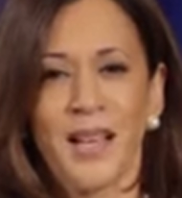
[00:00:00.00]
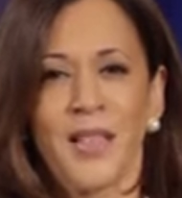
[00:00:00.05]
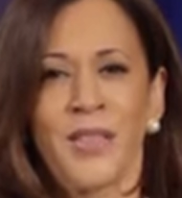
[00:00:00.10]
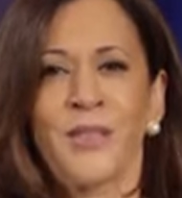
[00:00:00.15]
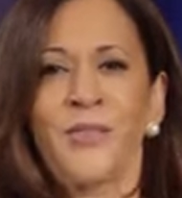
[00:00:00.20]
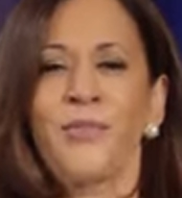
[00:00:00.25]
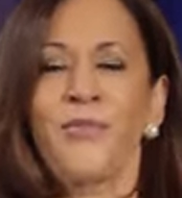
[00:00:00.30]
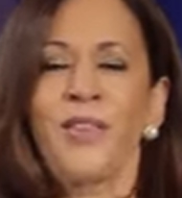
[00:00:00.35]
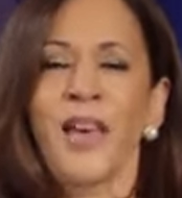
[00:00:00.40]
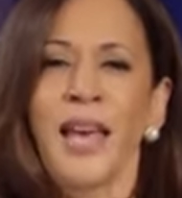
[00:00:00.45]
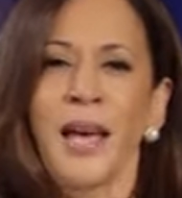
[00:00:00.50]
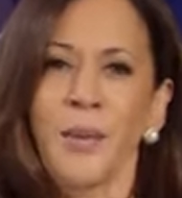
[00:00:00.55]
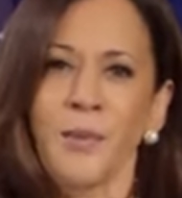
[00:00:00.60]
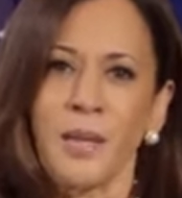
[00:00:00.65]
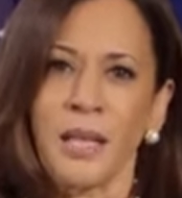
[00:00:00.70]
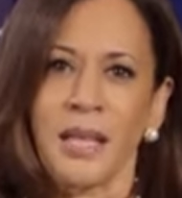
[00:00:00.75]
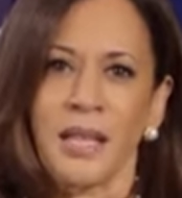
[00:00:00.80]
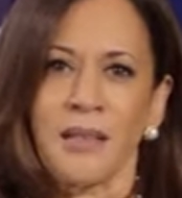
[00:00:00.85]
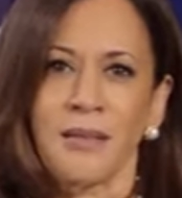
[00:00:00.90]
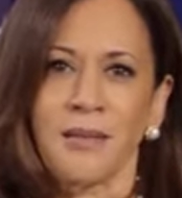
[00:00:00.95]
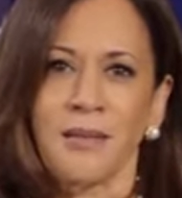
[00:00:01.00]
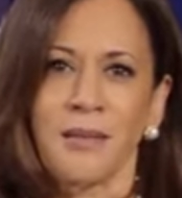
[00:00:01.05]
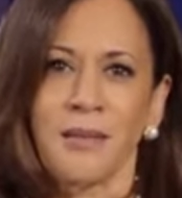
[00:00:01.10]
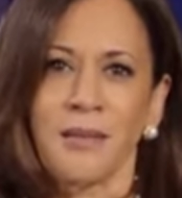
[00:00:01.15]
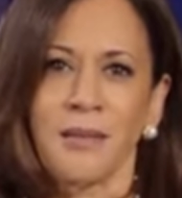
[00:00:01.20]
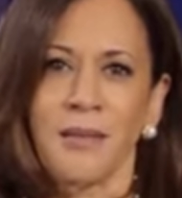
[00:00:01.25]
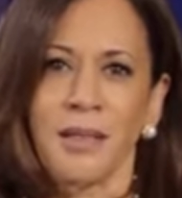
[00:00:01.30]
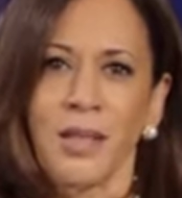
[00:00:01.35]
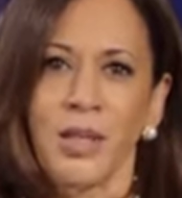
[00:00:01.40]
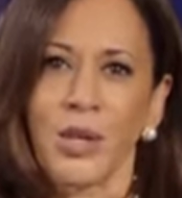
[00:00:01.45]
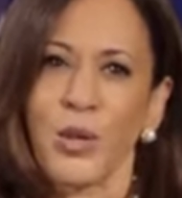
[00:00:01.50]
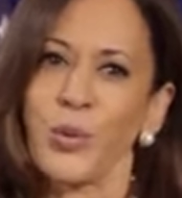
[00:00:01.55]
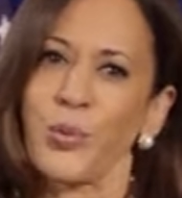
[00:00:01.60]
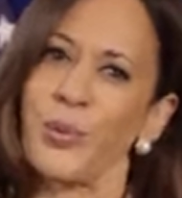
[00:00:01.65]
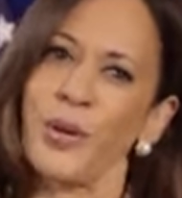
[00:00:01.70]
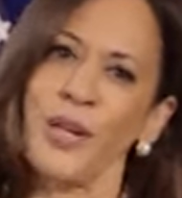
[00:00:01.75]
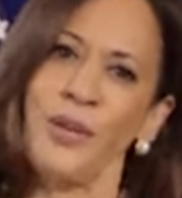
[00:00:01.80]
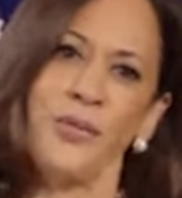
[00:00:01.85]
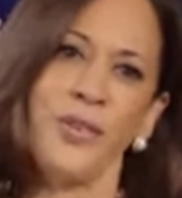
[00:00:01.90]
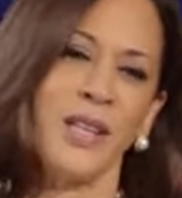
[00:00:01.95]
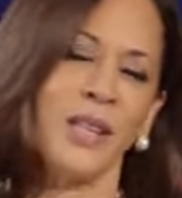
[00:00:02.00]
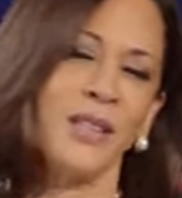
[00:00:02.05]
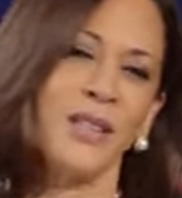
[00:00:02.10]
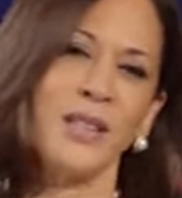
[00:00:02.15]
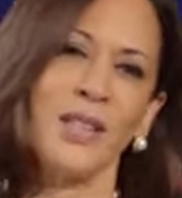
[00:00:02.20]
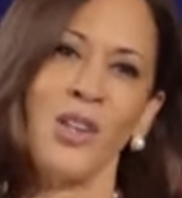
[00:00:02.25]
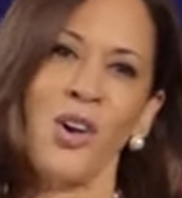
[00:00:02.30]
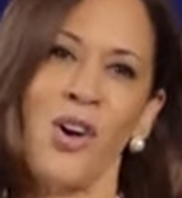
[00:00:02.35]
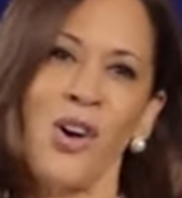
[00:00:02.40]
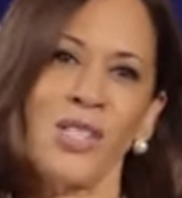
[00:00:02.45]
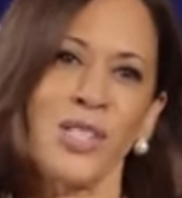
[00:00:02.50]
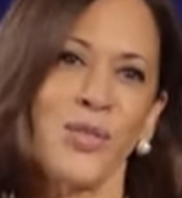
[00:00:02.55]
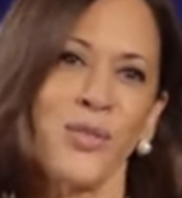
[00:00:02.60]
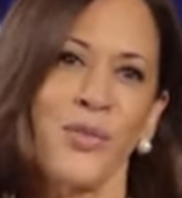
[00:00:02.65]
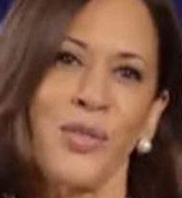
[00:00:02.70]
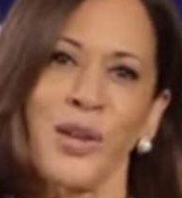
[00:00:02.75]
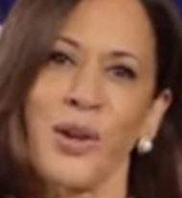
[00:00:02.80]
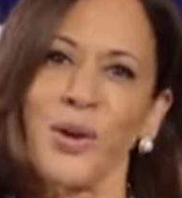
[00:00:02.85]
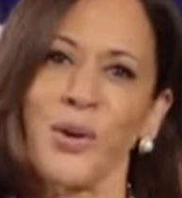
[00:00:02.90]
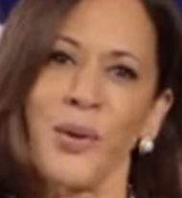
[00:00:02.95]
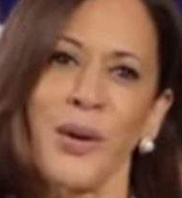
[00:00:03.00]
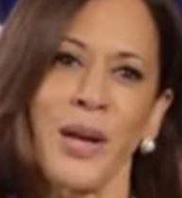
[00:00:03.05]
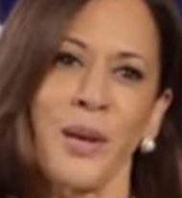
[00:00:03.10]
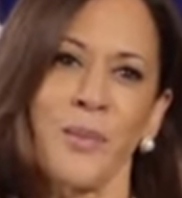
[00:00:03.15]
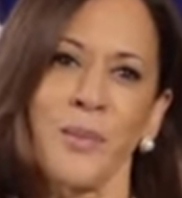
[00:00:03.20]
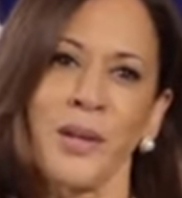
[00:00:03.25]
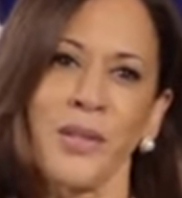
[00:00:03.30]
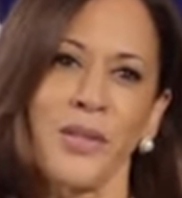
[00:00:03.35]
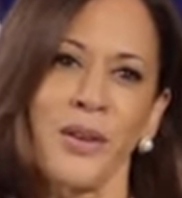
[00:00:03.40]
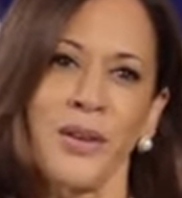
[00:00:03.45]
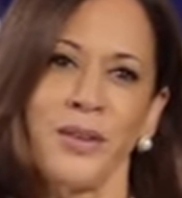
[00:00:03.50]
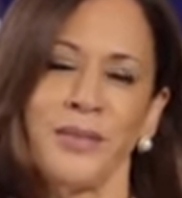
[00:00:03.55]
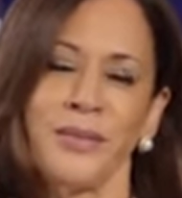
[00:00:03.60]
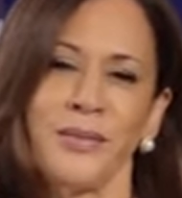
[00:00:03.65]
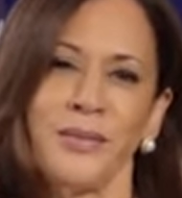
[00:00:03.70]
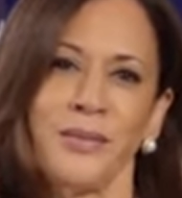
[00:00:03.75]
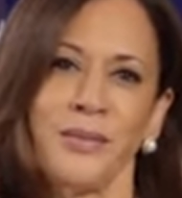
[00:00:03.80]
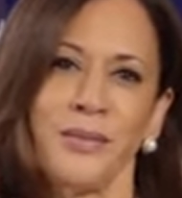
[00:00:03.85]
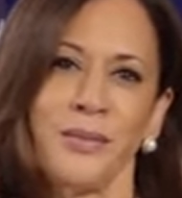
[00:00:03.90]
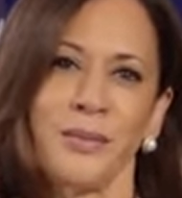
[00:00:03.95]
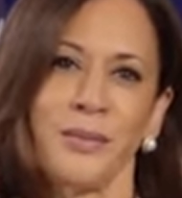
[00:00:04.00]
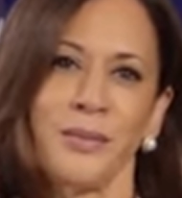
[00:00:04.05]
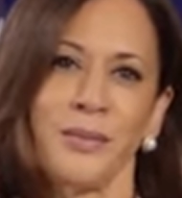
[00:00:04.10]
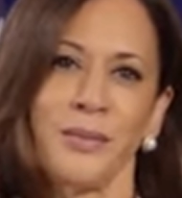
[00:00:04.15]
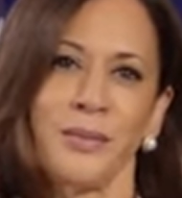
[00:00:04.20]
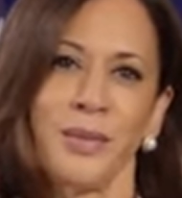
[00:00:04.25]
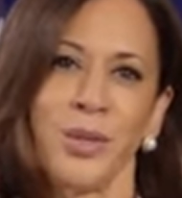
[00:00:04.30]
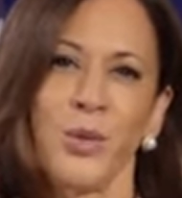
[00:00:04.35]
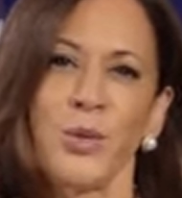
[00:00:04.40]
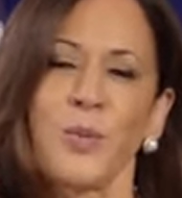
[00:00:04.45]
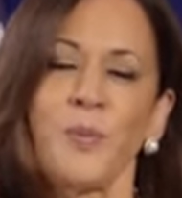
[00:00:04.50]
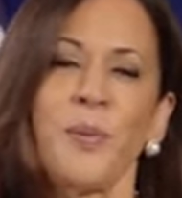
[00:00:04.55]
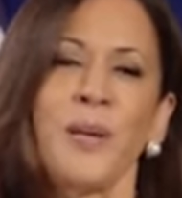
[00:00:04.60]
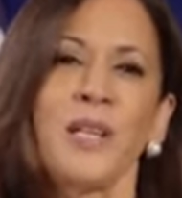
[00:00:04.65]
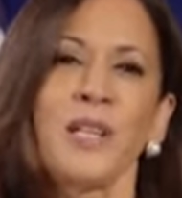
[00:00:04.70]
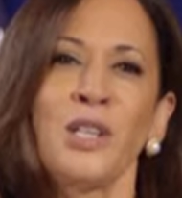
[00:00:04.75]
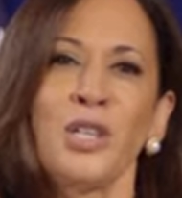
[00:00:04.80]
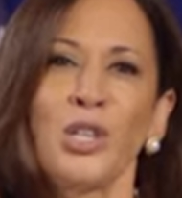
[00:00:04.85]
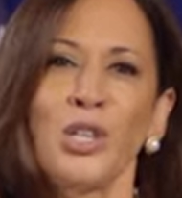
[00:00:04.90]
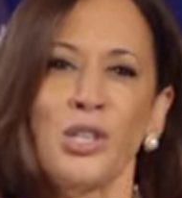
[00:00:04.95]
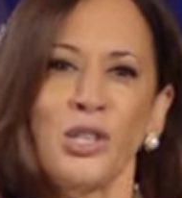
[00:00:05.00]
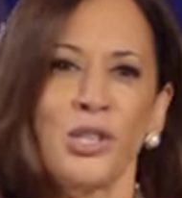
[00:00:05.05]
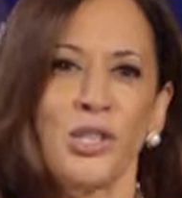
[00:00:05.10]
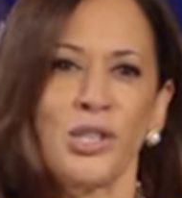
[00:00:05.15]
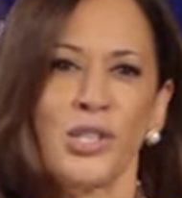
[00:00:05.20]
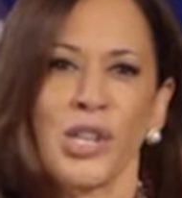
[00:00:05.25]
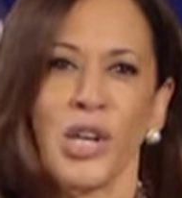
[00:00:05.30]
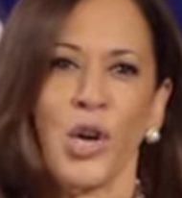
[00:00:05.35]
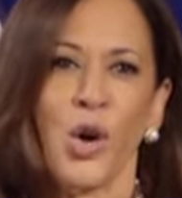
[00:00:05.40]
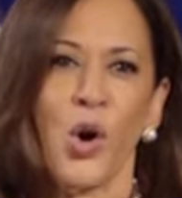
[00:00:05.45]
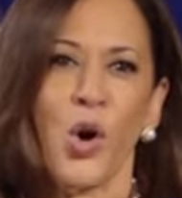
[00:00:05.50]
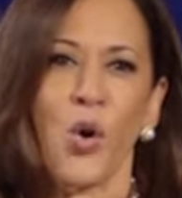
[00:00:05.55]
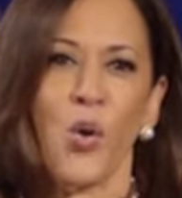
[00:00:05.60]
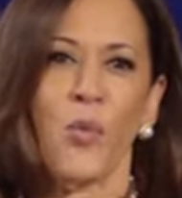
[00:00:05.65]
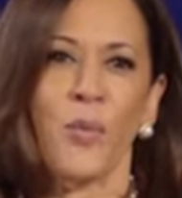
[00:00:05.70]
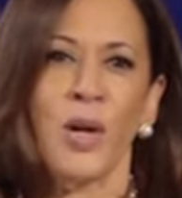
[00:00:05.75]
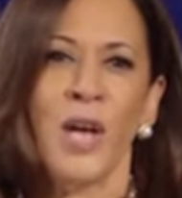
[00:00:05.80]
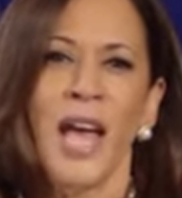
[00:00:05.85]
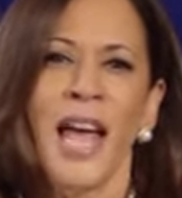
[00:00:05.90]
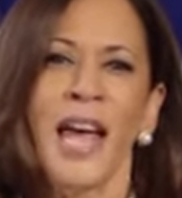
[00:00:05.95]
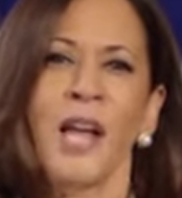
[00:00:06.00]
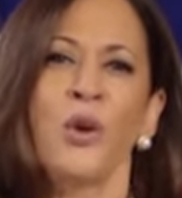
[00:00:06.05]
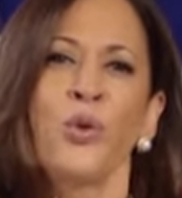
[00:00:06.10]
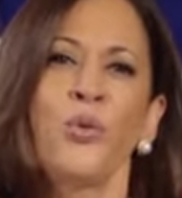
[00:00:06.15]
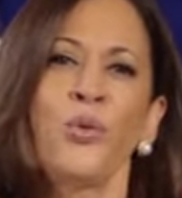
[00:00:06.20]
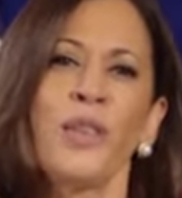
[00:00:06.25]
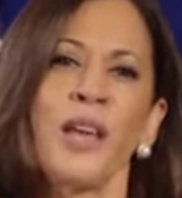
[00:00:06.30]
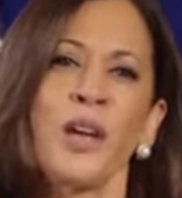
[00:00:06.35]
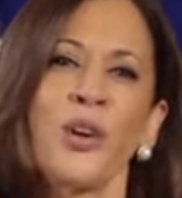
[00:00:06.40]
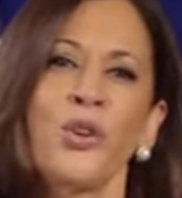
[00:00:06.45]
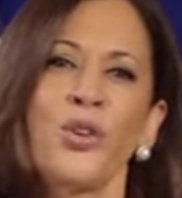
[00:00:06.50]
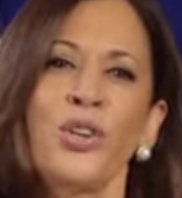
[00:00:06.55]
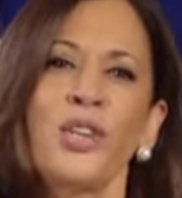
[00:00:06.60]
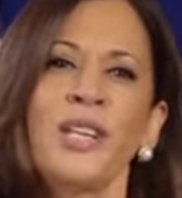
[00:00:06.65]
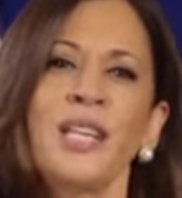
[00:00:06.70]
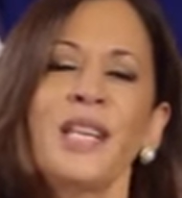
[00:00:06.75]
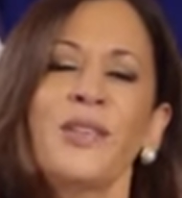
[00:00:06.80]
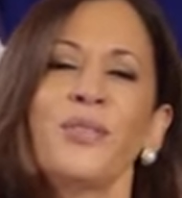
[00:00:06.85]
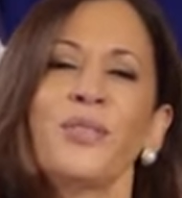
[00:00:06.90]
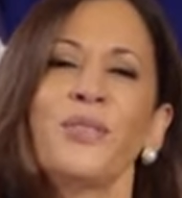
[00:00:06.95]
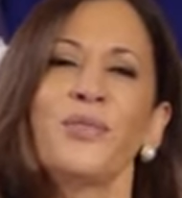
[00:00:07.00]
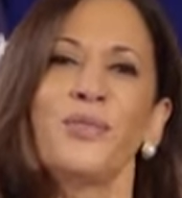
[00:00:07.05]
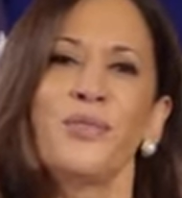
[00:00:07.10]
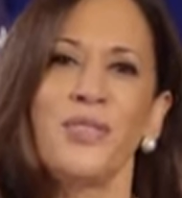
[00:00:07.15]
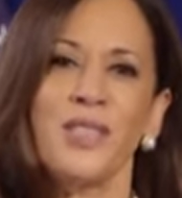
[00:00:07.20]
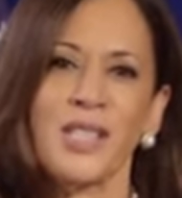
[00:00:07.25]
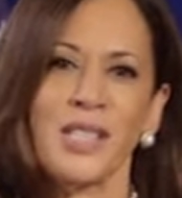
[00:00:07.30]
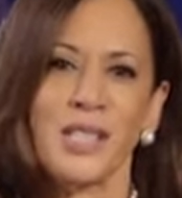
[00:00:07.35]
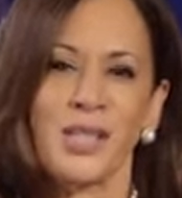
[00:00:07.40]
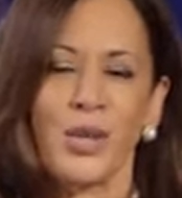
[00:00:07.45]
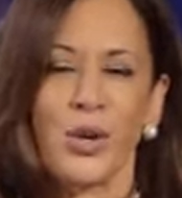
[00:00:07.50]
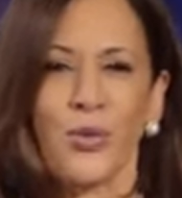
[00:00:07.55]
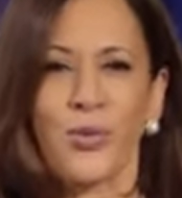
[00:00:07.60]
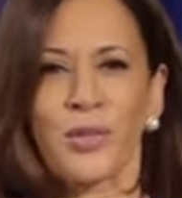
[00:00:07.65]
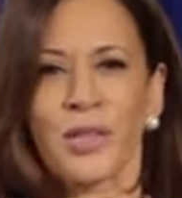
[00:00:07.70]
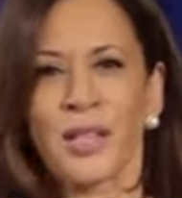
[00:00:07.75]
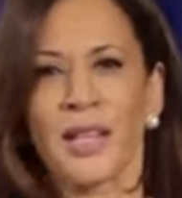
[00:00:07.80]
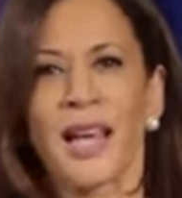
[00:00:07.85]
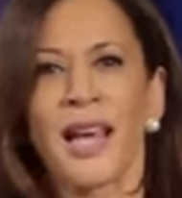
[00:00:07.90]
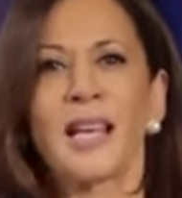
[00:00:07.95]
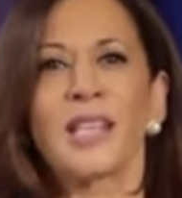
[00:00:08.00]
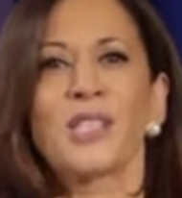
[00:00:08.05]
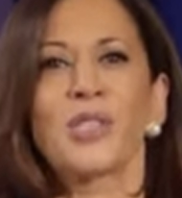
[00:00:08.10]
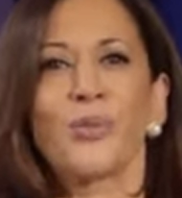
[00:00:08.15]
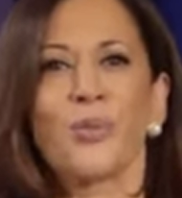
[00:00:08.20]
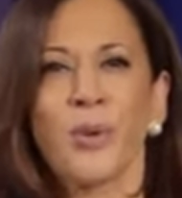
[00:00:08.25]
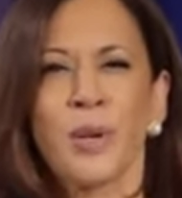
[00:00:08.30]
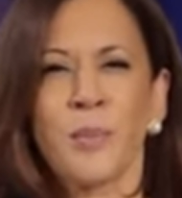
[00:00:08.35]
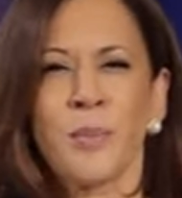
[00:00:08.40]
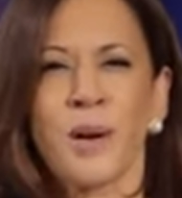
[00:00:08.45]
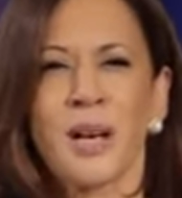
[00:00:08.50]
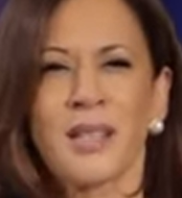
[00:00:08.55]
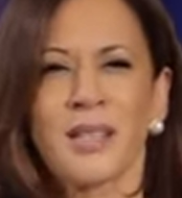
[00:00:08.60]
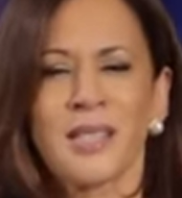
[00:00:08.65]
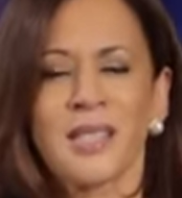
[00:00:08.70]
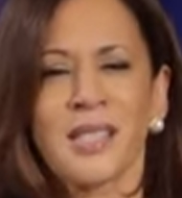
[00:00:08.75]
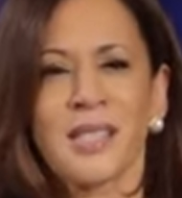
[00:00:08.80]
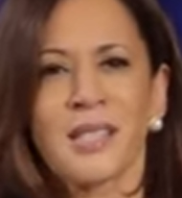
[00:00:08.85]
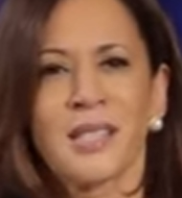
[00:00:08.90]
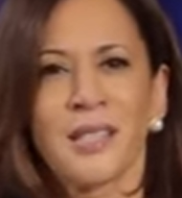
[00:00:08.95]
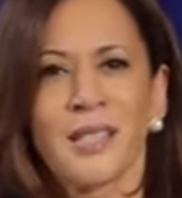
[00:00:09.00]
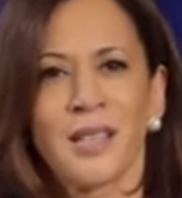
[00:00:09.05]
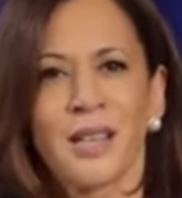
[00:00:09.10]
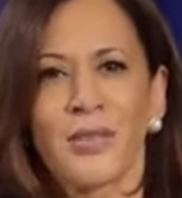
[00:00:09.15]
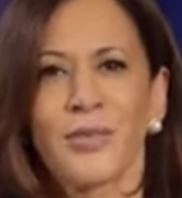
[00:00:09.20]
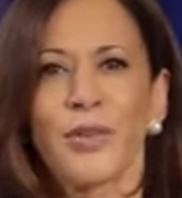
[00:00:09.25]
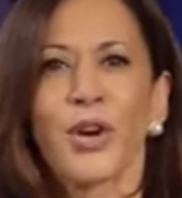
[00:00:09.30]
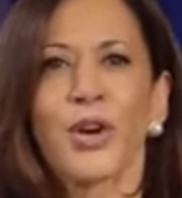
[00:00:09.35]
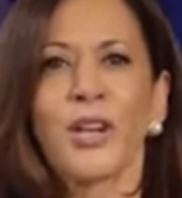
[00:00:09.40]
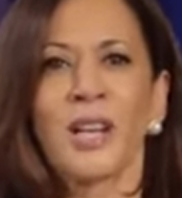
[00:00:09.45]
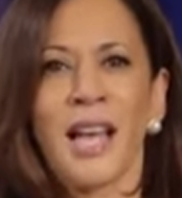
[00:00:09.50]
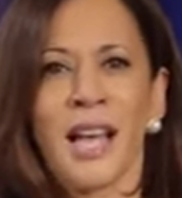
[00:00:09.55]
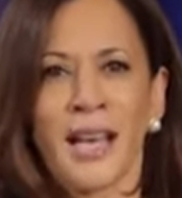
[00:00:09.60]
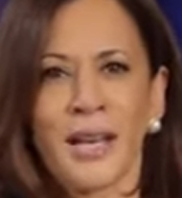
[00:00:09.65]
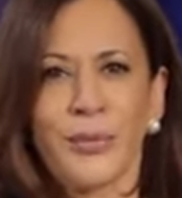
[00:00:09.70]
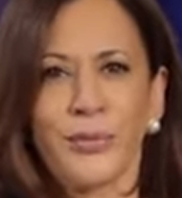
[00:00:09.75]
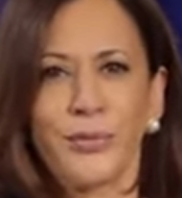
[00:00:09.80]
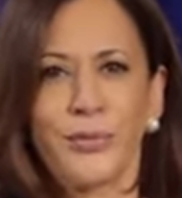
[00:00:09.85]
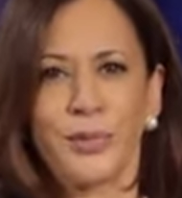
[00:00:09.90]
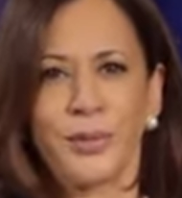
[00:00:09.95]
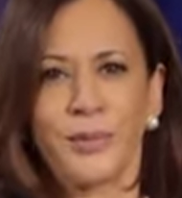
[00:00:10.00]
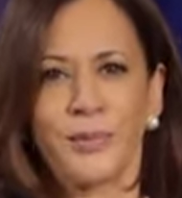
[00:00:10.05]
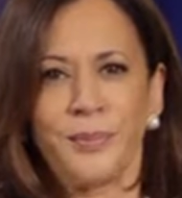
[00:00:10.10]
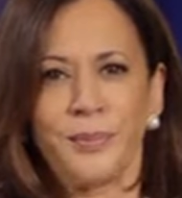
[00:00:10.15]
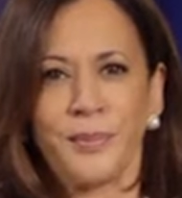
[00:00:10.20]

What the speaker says: The family grieving the loss of their grandmother, who's been in a nursing home and who they couldn't even visit over the last 3 months of her life.